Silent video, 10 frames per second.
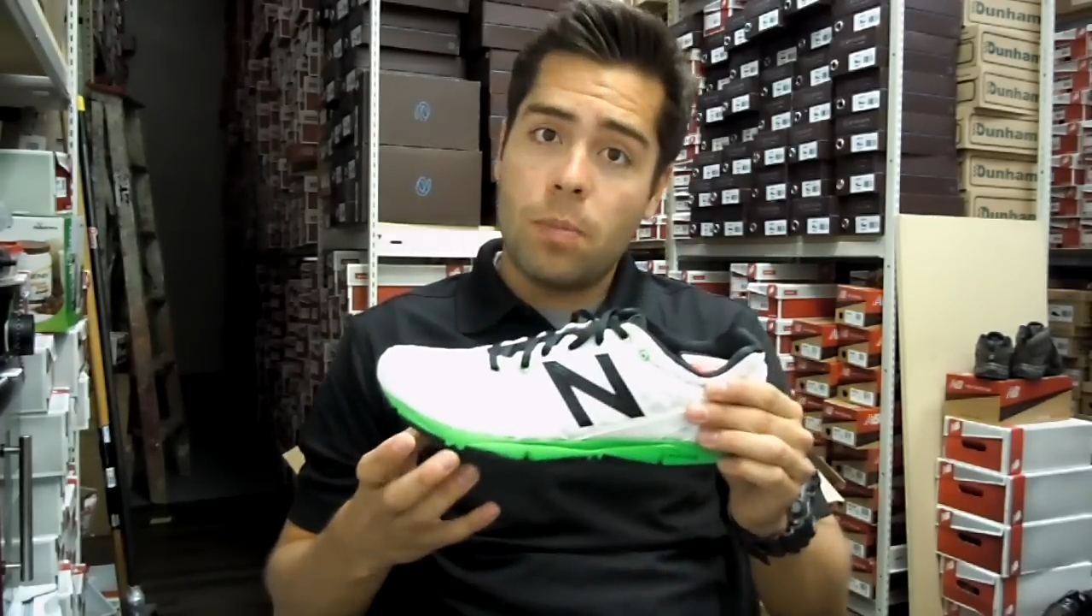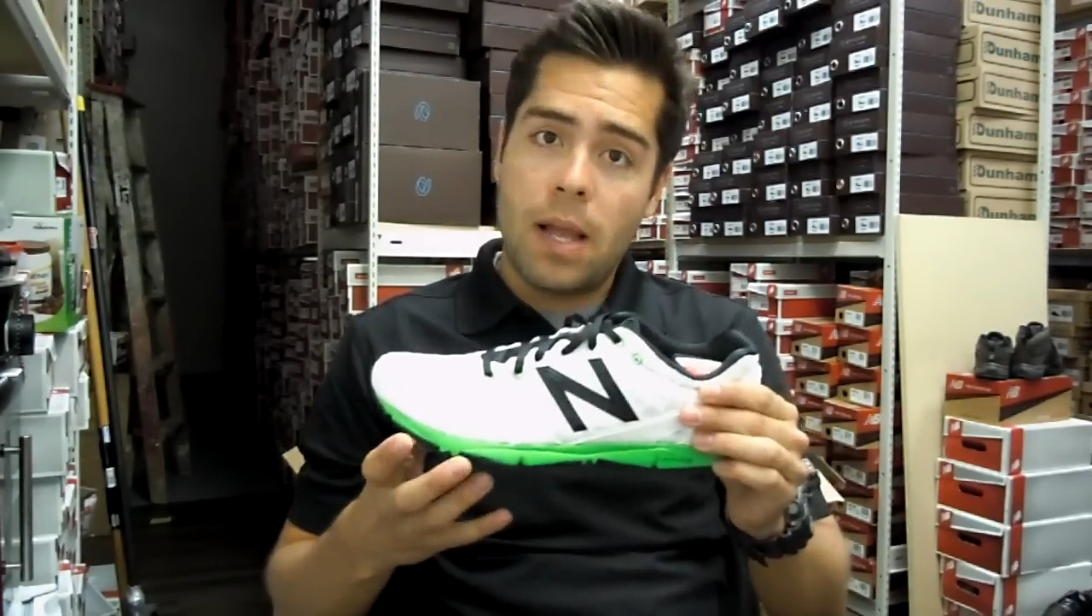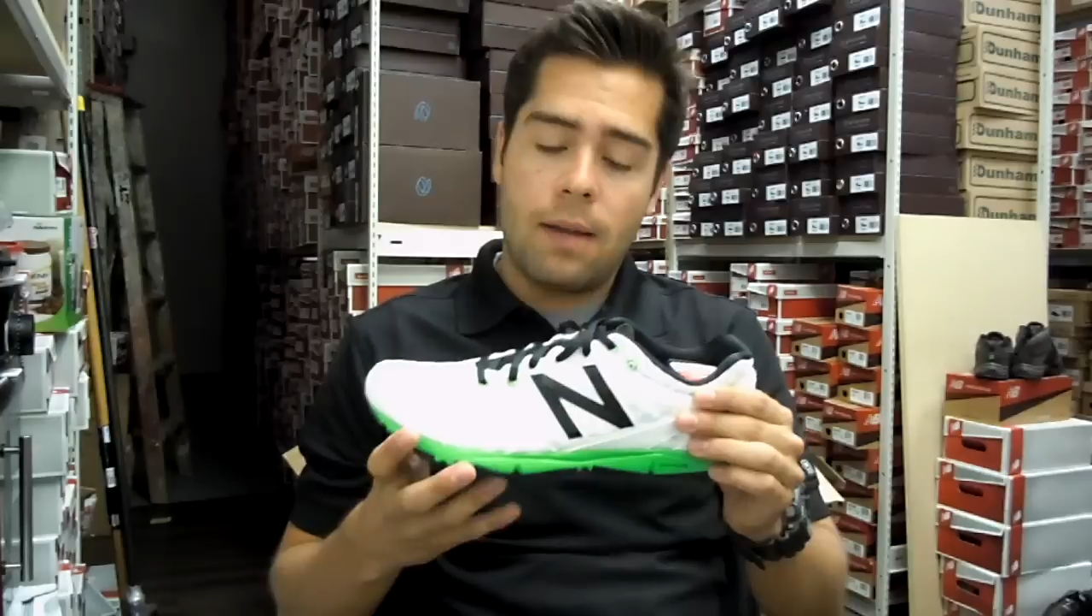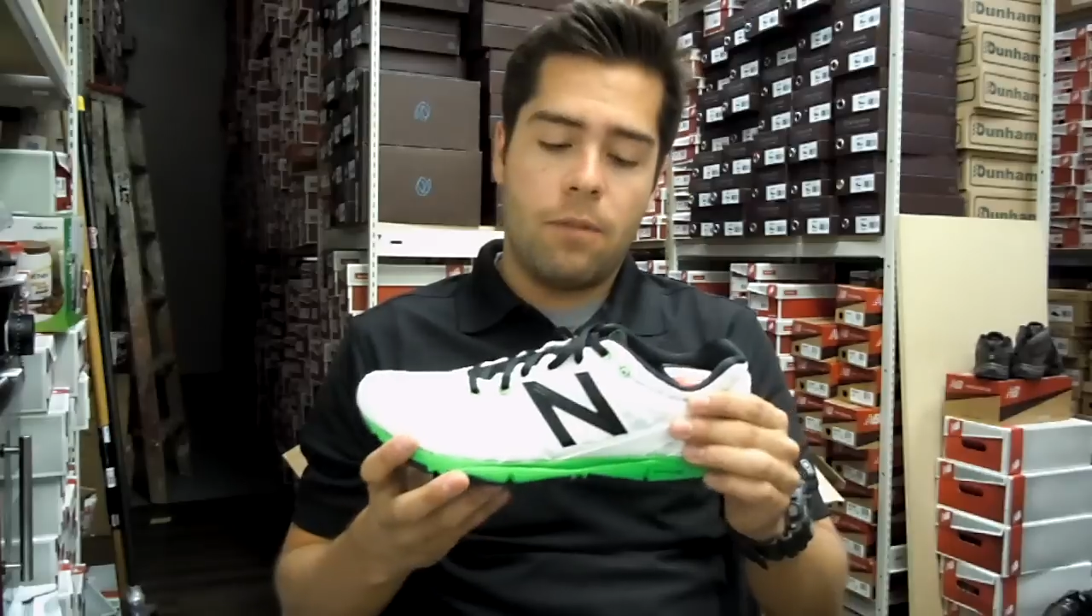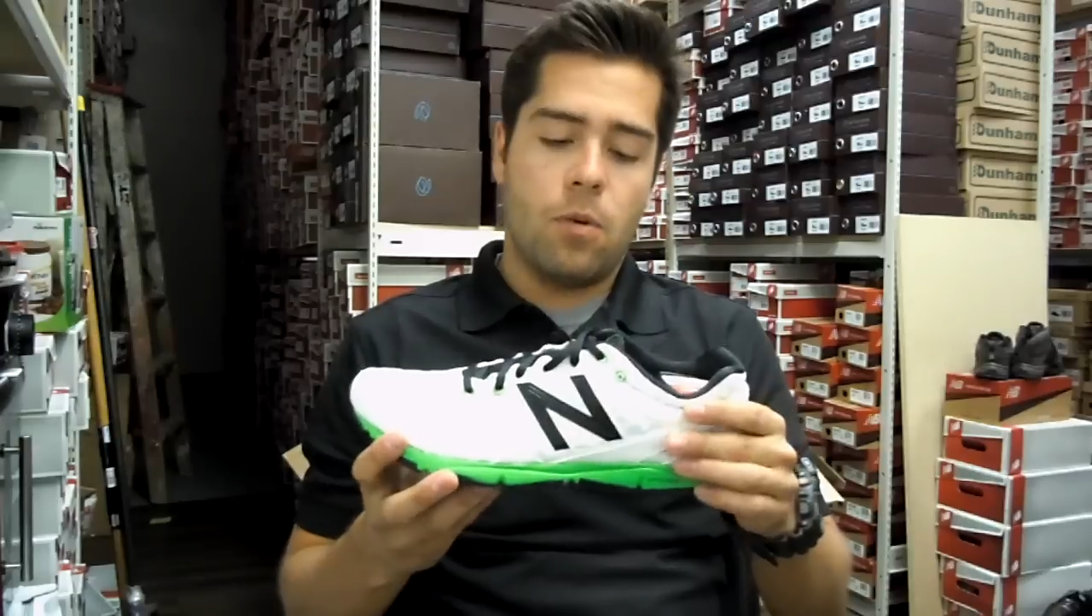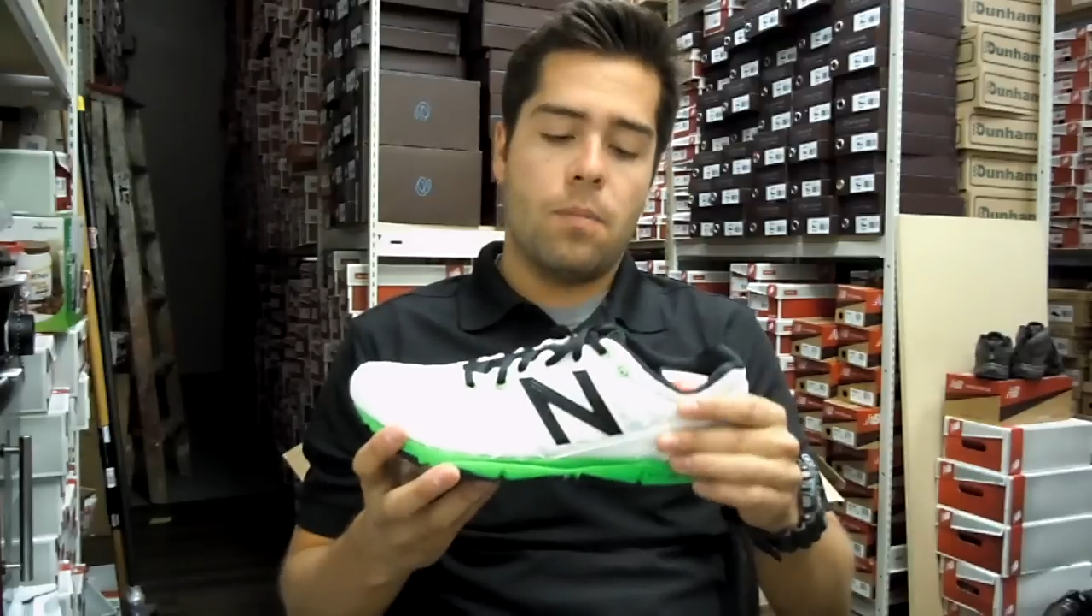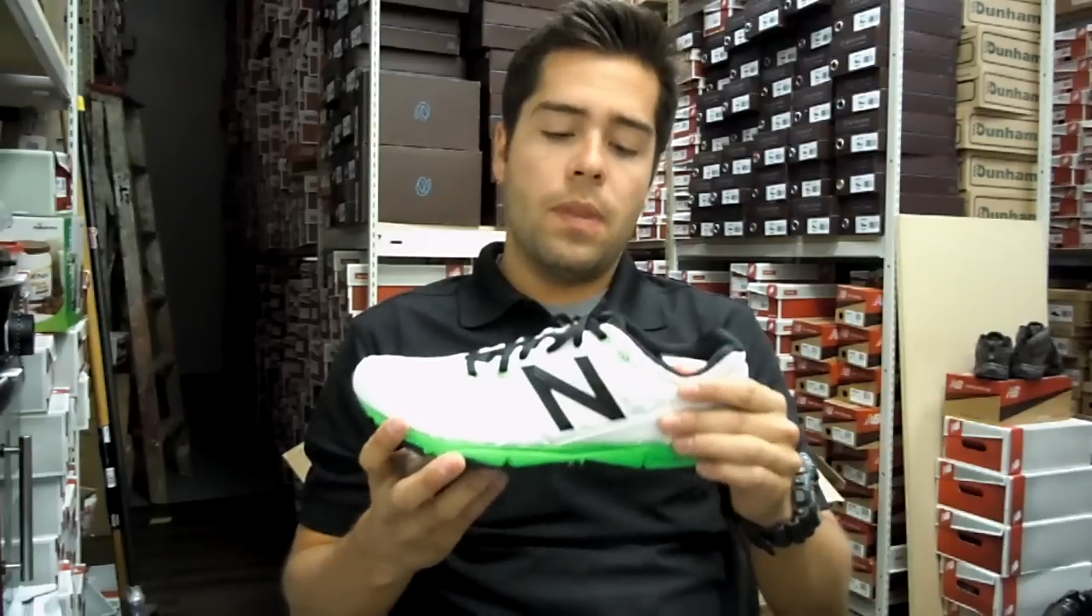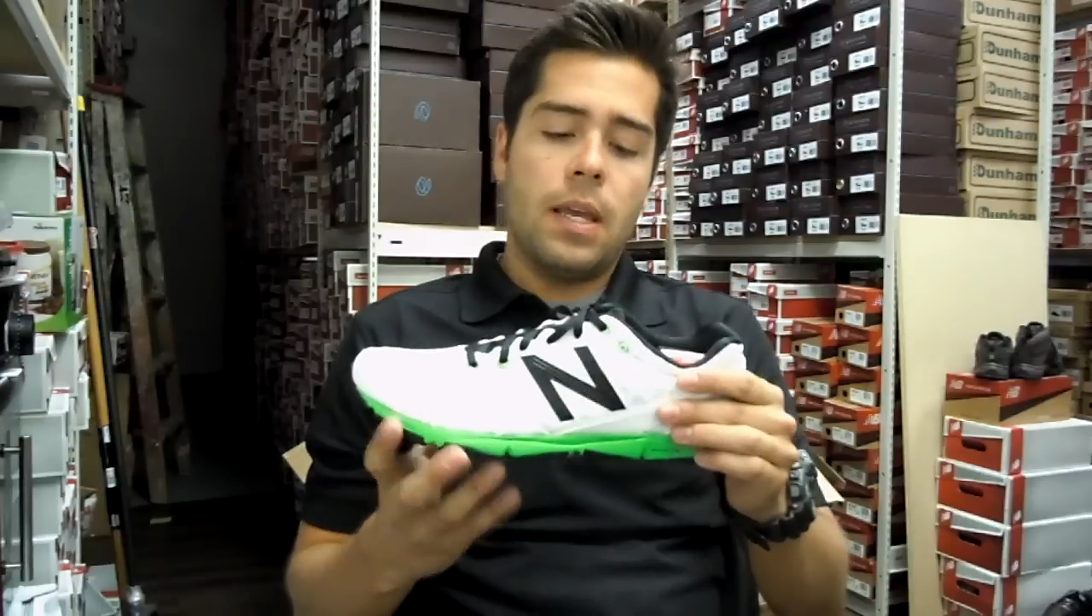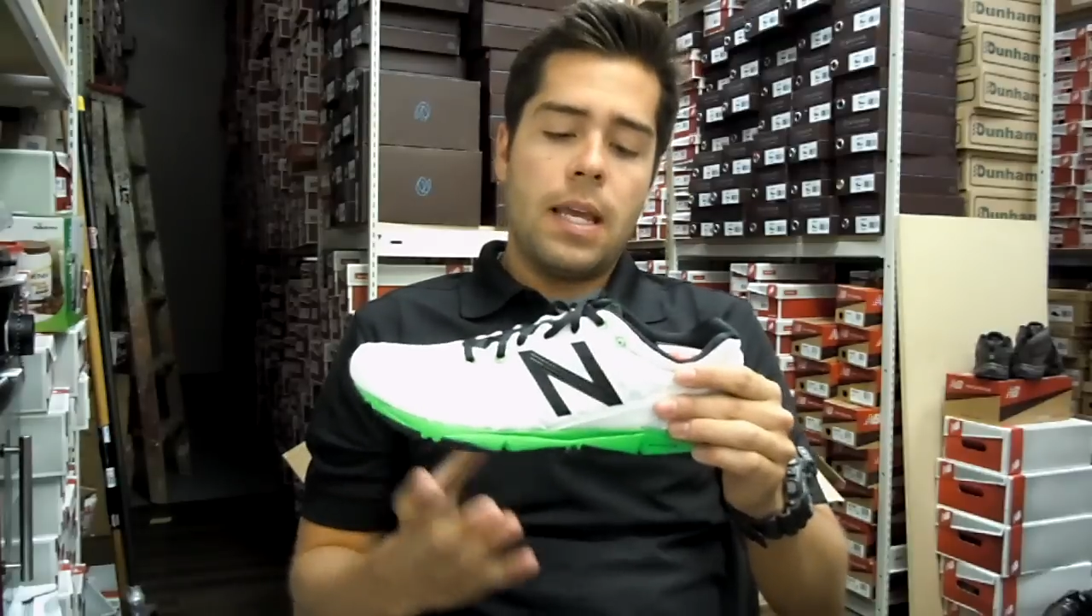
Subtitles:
platform,